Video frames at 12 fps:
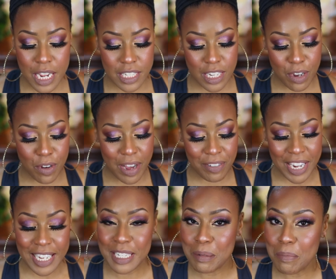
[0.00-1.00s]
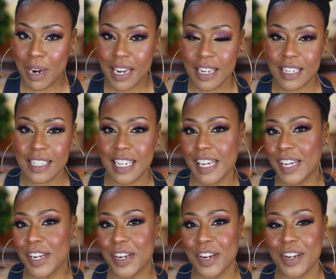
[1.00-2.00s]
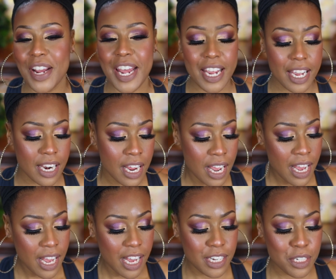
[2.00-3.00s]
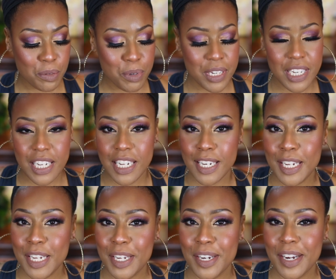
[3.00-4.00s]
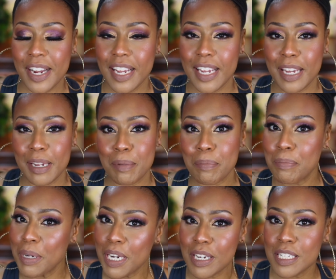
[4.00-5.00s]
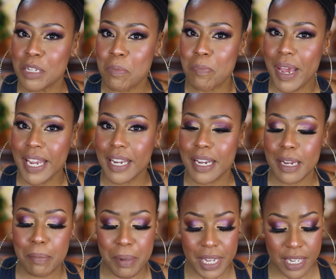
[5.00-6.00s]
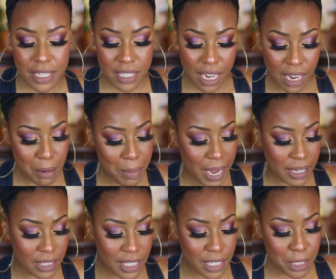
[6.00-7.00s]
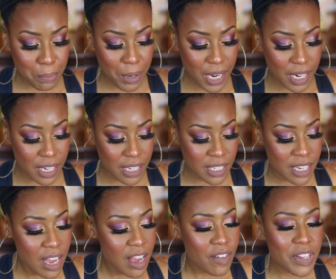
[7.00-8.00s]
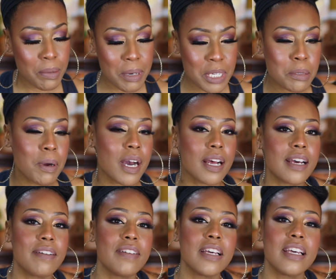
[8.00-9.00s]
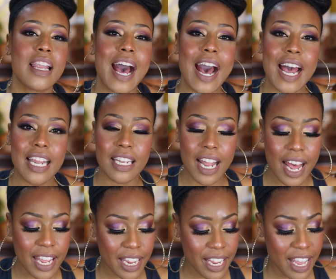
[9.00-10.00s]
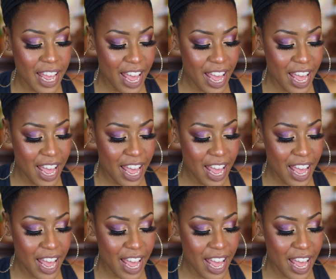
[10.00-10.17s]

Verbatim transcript: right, so I've got some products here and I just wanted to get in here and put on some makeup and talk about these products. For the most part of it, I like